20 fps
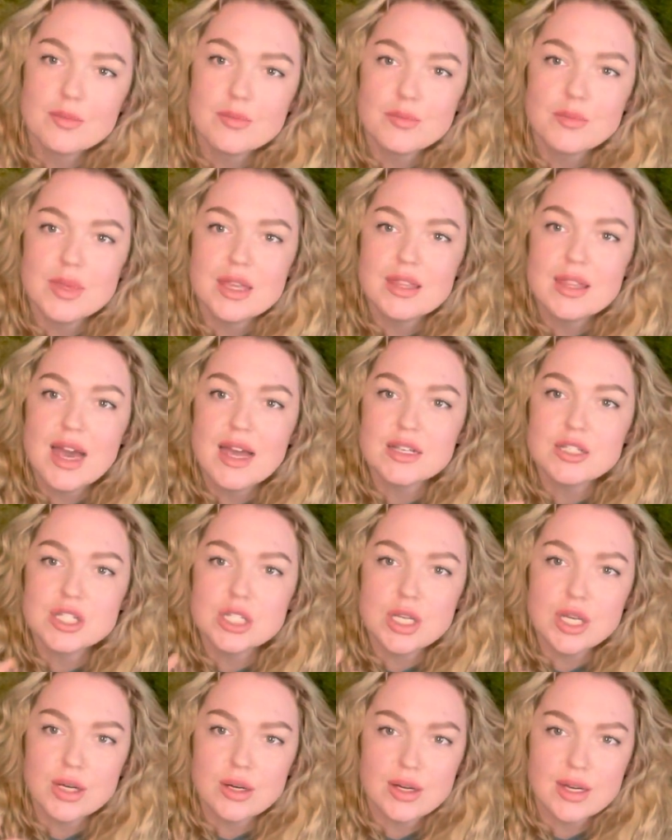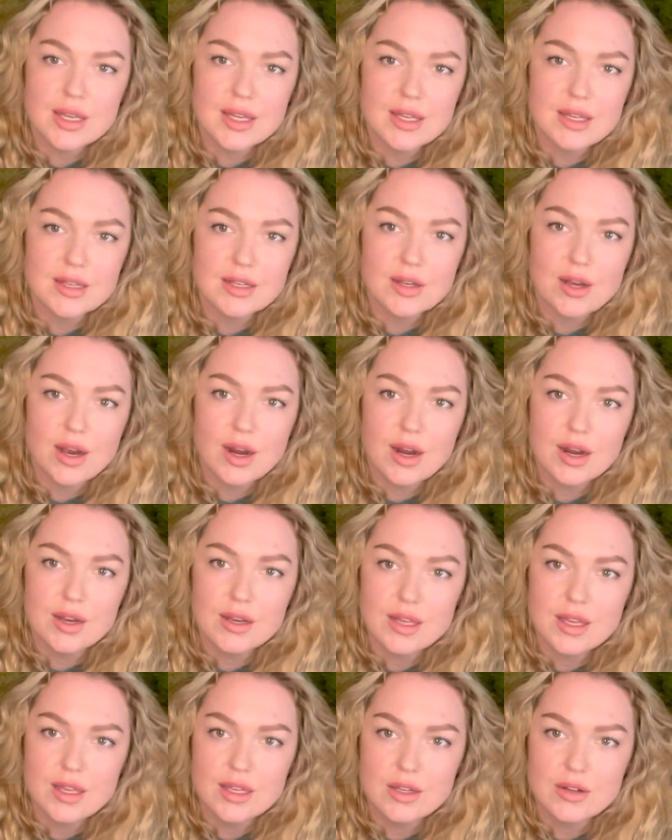Be that Chariot card
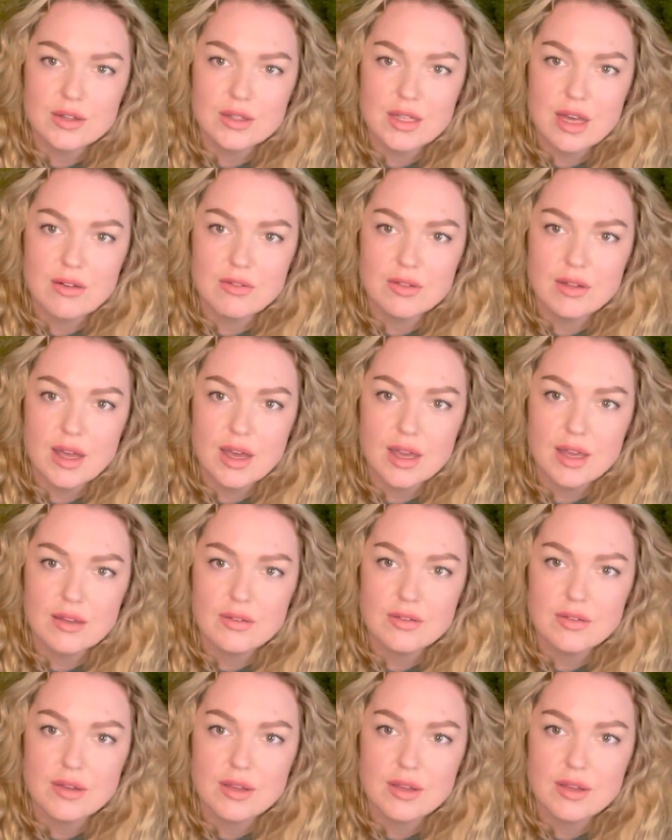in your love life.